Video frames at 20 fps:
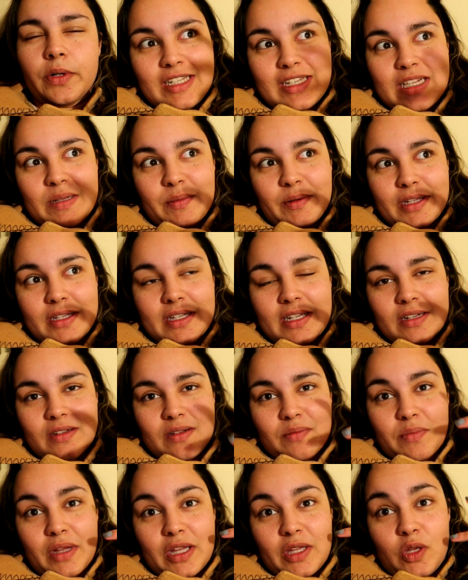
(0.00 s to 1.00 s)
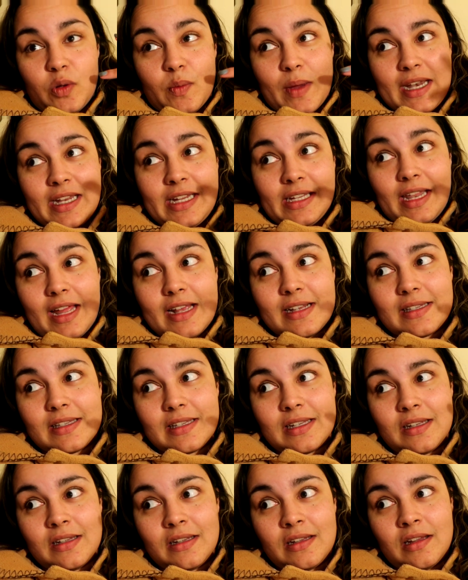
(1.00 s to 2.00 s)
Disability doesn't make you any less
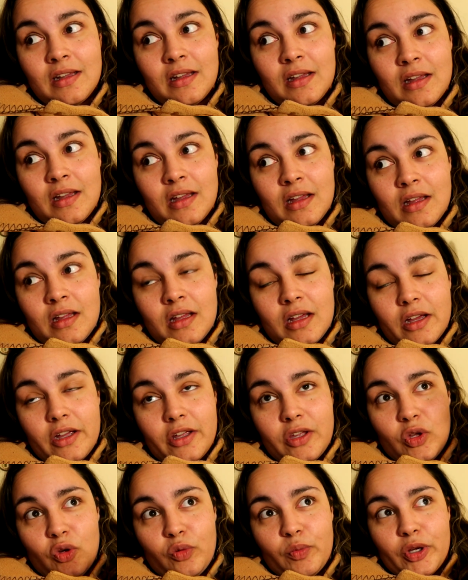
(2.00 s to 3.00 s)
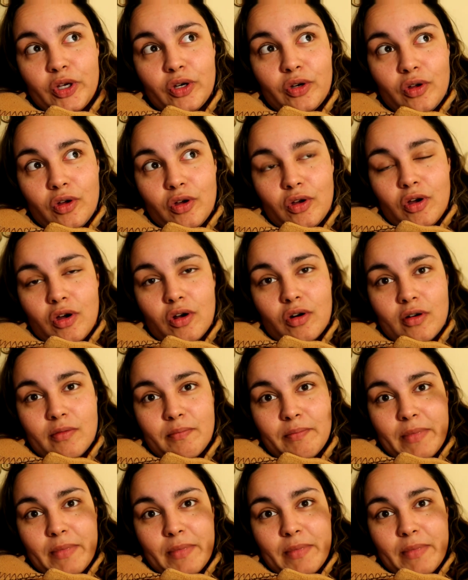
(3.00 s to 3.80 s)
a human or a